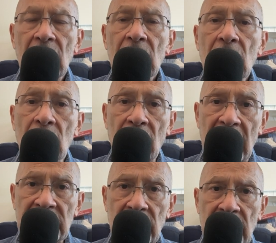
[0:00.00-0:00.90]

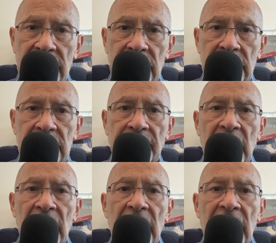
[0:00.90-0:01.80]
Congratulations!
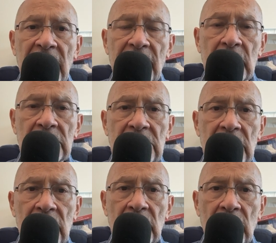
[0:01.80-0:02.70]
If you
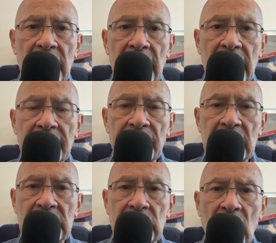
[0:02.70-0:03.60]
still don't get it,
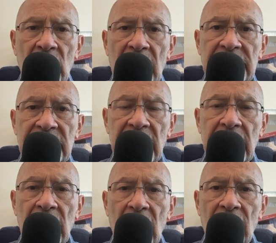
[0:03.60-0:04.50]
start by
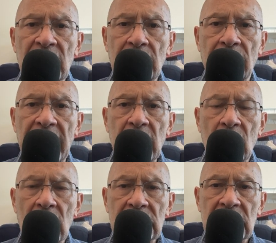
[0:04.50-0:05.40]
shaking off the
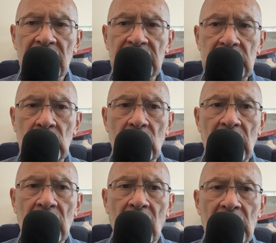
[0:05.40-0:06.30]
brainwashing of school and
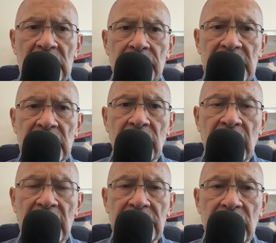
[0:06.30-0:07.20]
college
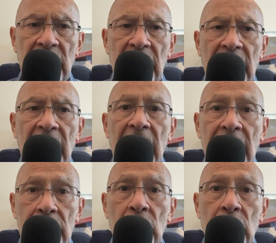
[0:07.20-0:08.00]
miseducation, and you